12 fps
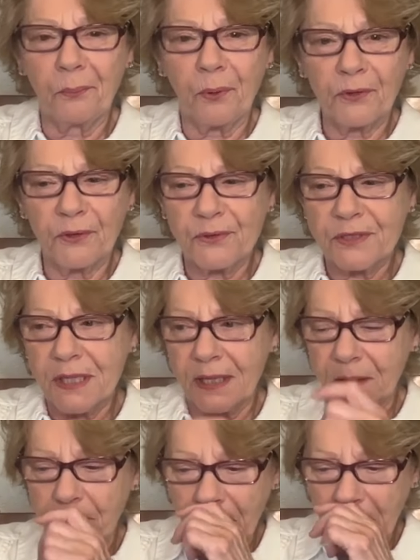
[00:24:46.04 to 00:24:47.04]
what you
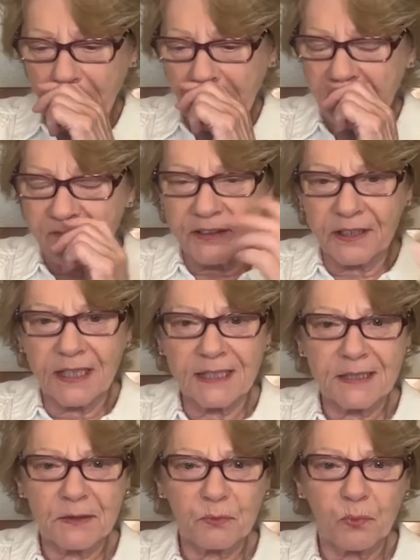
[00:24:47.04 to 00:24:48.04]
said about even
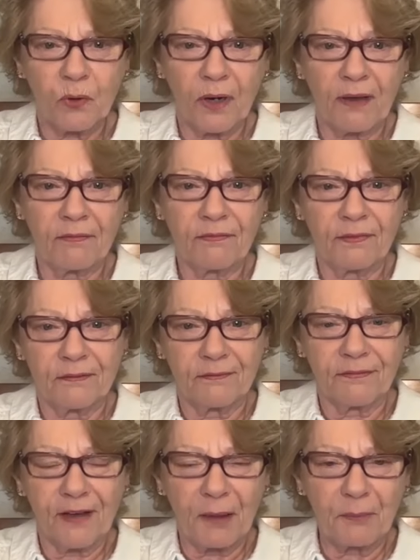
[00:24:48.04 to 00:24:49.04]
his wife and
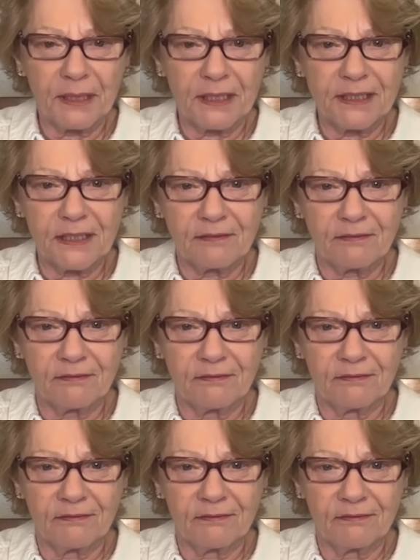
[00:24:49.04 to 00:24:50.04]
family didn't
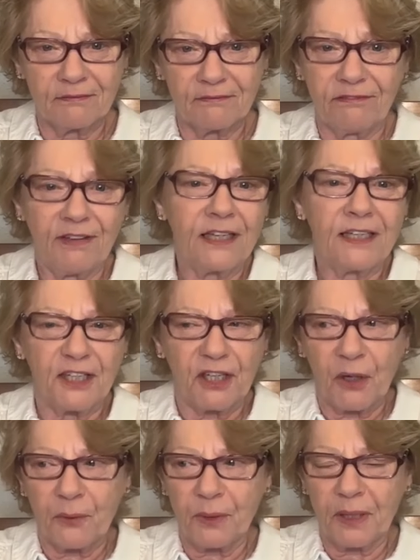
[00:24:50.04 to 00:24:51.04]
really
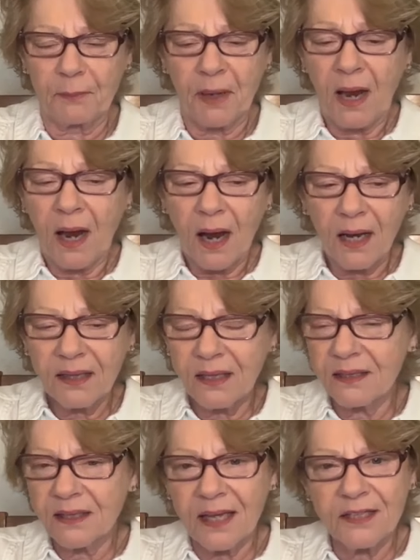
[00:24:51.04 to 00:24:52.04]
know him. I
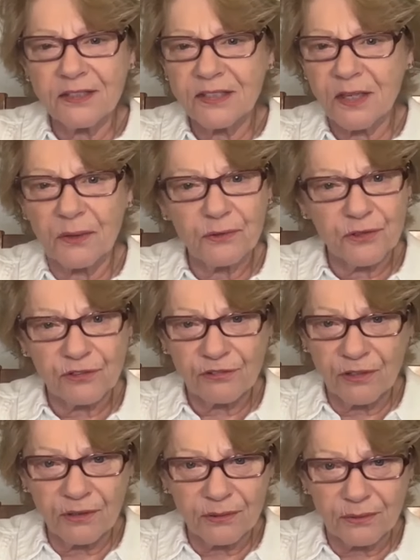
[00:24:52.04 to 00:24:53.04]
think that is so true.